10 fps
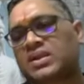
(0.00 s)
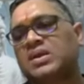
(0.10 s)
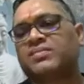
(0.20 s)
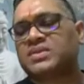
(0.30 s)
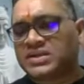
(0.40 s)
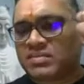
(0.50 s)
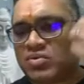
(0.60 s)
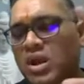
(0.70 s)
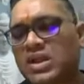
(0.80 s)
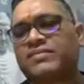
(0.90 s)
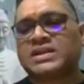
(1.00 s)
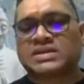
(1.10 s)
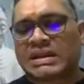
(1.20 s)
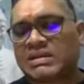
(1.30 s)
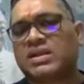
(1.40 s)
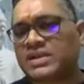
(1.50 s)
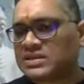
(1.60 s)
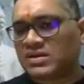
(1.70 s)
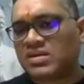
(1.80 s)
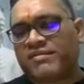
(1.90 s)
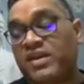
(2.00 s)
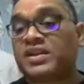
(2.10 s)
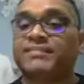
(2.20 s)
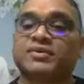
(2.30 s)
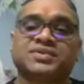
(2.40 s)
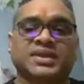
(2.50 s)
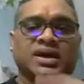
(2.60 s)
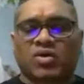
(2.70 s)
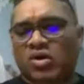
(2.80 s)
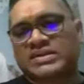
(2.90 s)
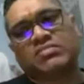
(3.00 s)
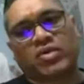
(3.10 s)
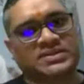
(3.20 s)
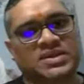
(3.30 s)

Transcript: Whether it is a blue color, whether it is a green color, whether it is a fiery red deposition, they are all Russell bodies.